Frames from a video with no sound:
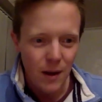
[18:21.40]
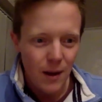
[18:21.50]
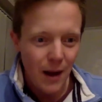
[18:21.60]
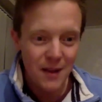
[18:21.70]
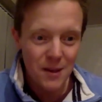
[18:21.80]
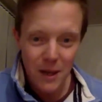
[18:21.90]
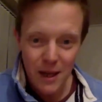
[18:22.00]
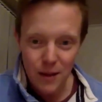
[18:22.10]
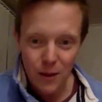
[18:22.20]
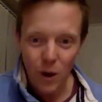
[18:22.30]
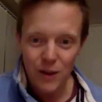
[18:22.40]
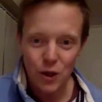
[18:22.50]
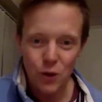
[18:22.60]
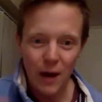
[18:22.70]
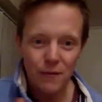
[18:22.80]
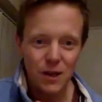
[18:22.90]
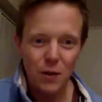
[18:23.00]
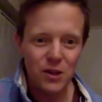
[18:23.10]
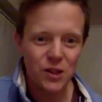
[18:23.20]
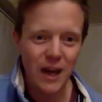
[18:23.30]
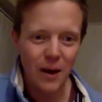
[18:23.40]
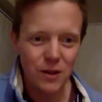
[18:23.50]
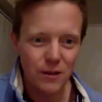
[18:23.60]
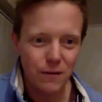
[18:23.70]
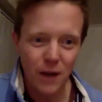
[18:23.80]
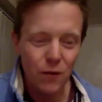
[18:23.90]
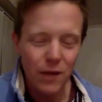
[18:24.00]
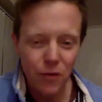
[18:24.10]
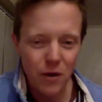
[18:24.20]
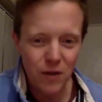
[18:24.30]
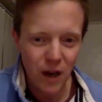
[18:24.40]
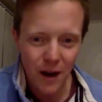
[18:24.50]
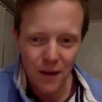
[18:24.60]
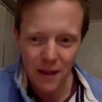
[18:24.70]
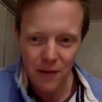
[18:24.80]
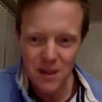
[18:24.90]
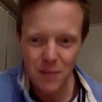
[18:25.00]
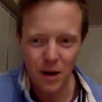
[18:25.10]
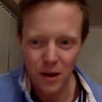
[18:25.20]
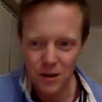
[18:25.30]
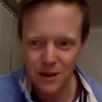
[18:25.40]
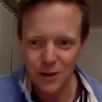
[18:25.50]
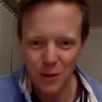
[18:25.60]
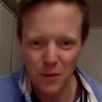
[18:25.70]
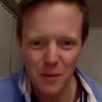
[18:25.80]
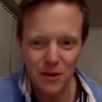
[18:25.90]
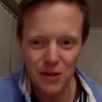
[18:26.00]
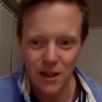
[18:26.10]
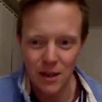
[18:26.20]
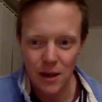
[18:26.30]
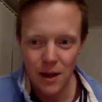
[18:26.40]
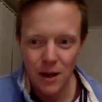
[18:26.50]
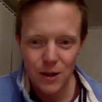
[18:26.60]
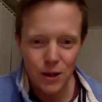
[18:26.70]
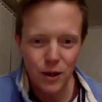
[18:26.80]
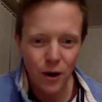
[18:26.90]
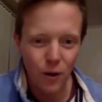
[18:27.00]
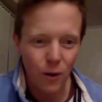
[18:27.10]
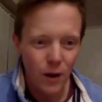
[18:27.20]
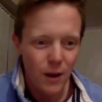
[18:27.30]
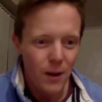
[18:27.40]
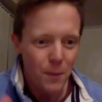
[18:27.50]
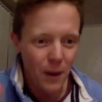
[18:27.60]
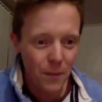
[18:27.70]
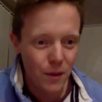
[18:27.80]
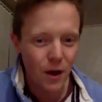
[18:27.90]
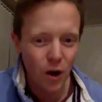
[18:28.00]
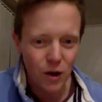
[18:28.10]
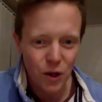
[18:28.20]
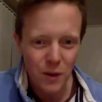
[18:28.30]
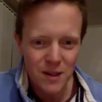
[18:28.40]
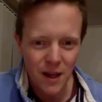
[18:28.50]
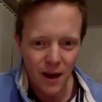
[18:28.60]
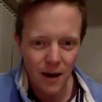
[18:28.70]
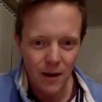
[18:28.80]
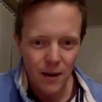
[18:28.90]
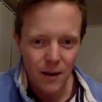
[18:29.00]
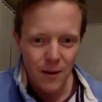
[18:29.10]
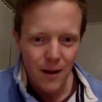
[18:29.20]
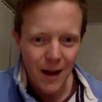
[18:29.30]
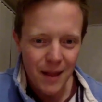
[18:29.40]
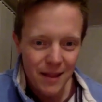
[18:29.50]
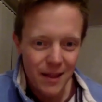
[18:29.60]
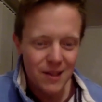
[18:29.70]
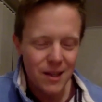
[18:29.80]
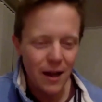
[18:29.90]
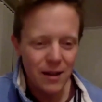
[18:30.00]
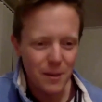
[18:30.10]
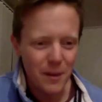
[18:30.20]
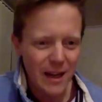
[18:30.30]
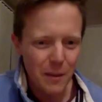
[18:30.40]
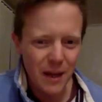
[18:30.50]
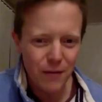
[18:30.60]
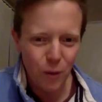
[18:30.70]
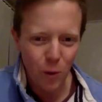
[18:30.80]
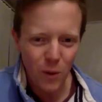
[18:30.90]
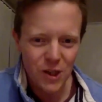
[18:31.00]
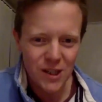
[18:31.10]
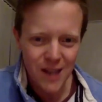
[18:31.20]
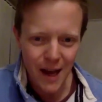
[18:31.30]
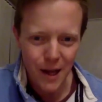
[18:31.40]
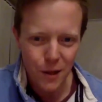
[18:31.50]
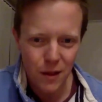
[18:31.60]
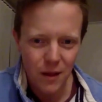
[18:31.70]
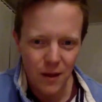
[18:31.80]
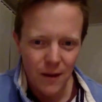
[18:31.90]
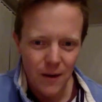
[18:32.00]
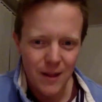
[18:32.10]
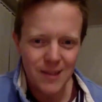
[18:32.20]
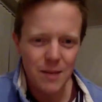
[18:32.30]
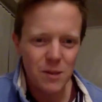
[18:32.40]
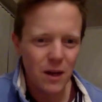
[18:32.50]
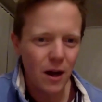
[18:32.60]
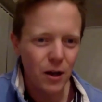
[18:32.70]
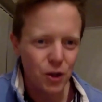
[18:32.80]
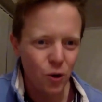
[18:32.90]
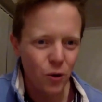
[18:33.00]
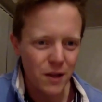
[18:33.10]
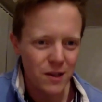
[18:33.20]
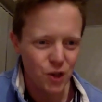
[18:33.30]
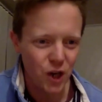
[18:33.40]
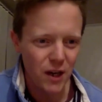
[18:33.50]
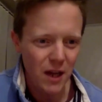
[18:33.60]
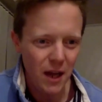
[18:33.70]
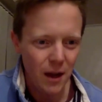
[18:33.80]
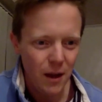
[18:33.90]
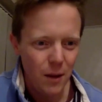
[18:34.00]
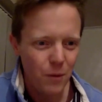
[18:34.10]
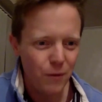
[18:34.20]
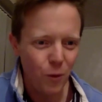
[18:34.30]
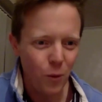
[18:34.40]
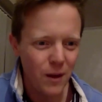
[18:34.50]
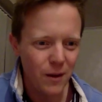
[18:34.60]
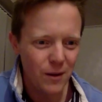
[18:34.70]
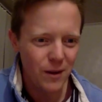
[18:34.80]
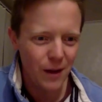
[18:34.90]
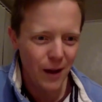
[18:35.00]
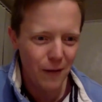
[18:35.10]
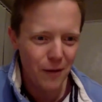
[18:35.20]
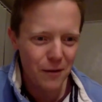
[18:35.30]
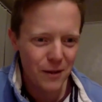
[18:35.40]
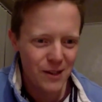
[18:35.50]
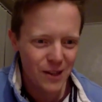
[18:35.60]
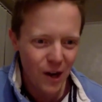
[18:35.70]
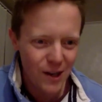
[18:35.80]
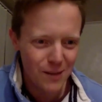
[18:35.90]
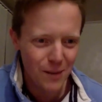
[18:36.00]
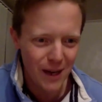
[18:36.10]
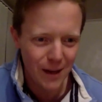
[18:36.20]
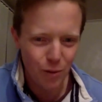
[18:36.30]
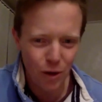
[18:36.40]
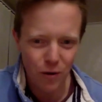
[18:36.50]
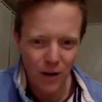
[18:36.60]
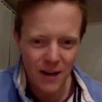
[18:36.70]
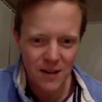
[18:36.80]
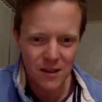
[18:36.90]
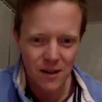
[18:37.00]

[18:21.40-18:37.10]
And there's many in the world who have so much doubt and who've never even heard that there is a path to the top of the mountain to know the God who is there. And then there's the ultimate enemy of all, which is death, that seems to cut short this journey before we have even started making progress.